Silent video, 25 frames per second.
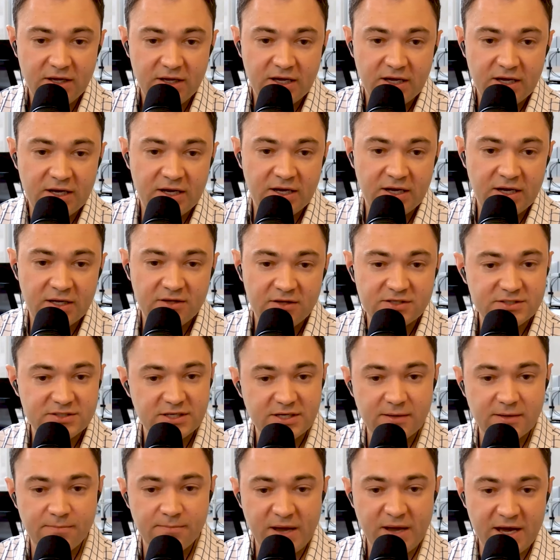It looks
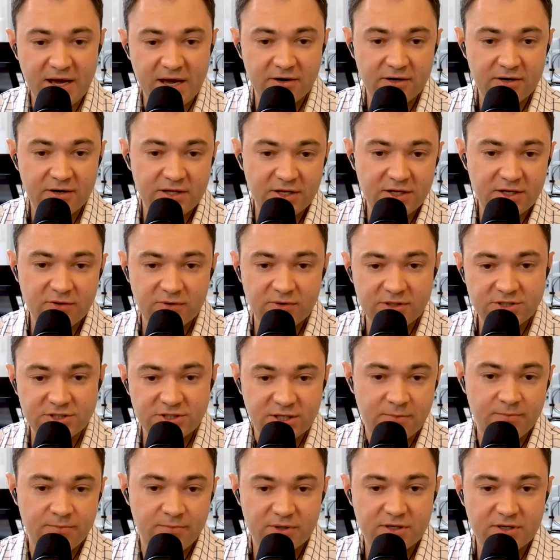like a battery that you would
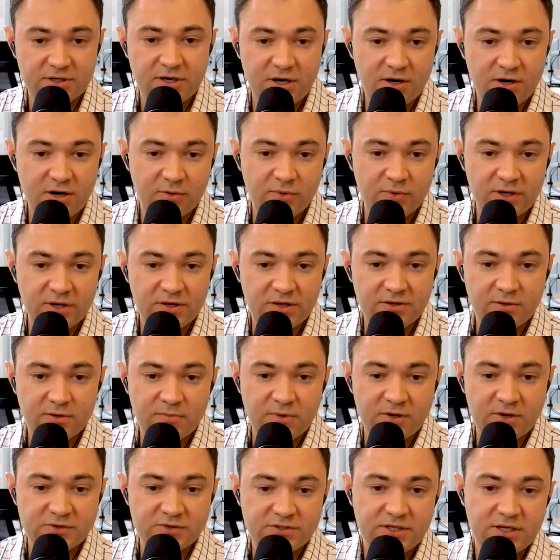jump a car with,
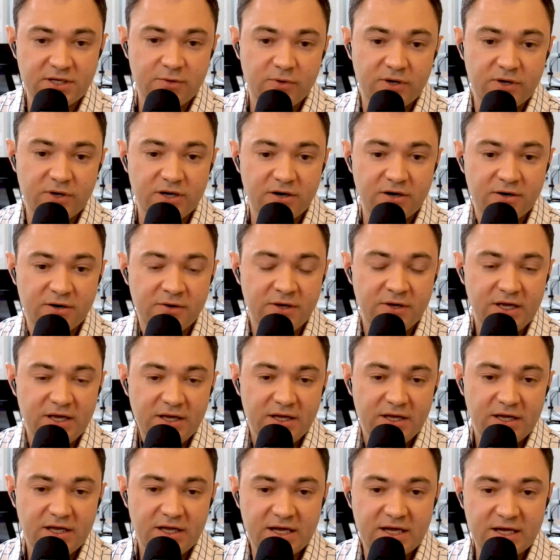almost, where
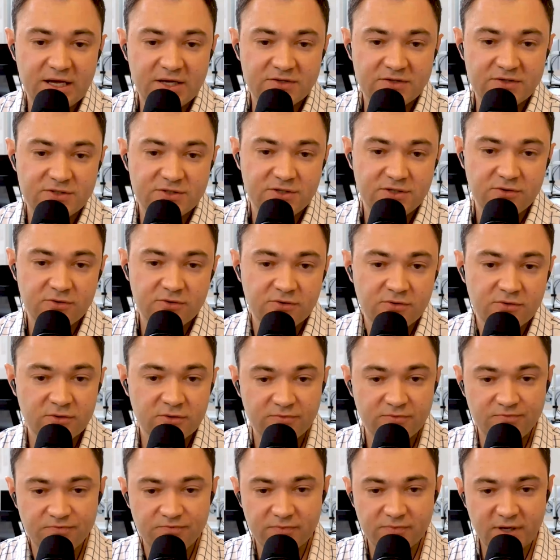it has
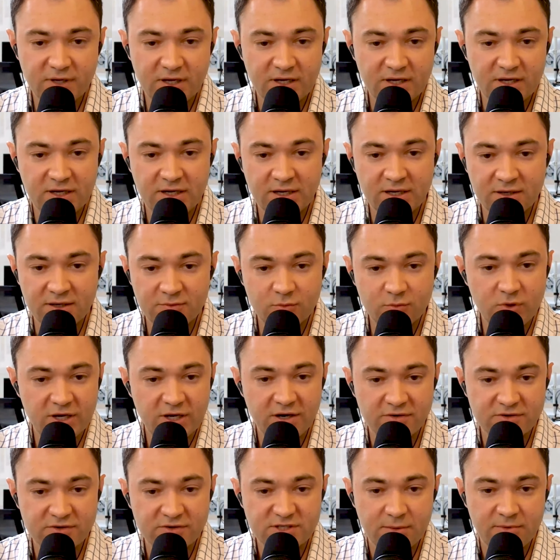2
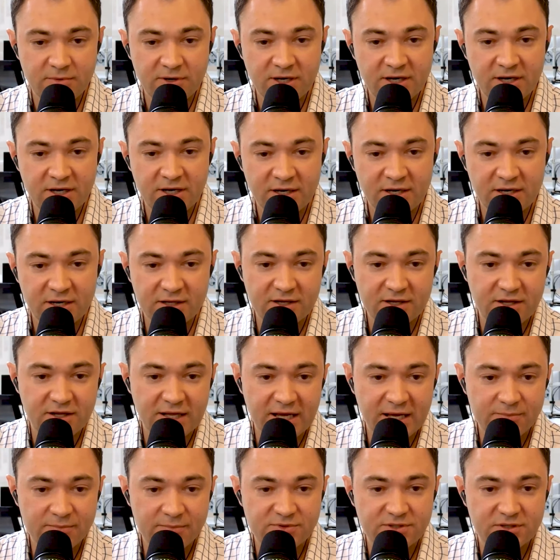wires coming in and
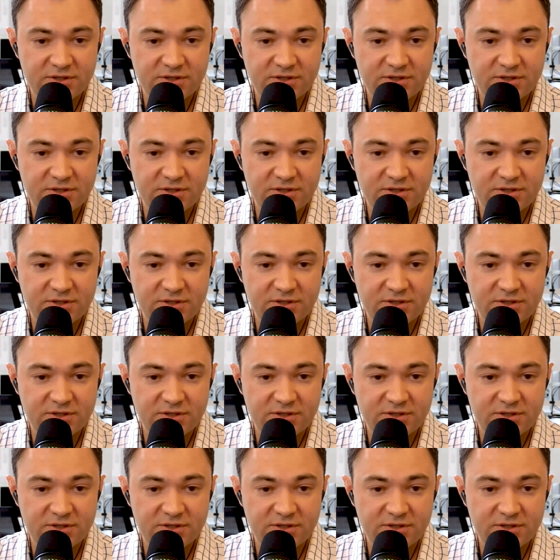clamps.